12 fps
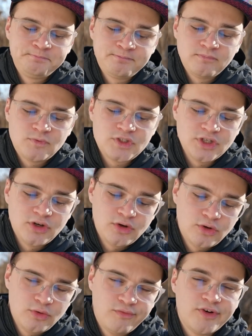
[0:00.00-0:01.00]

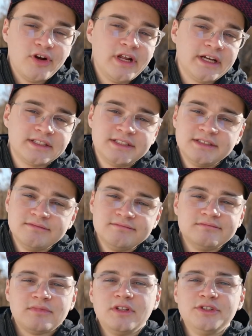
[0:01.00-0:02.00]
So verdict
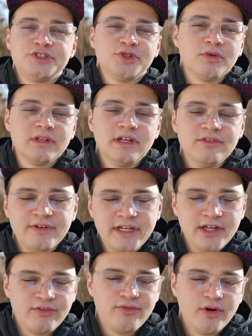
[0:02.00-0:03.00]
in this short little
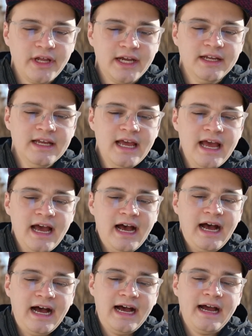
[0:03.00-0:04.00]
video for you.
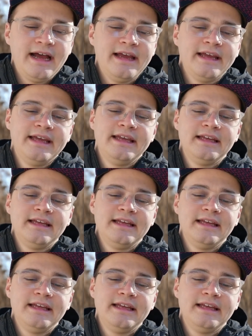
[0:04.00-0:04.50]
I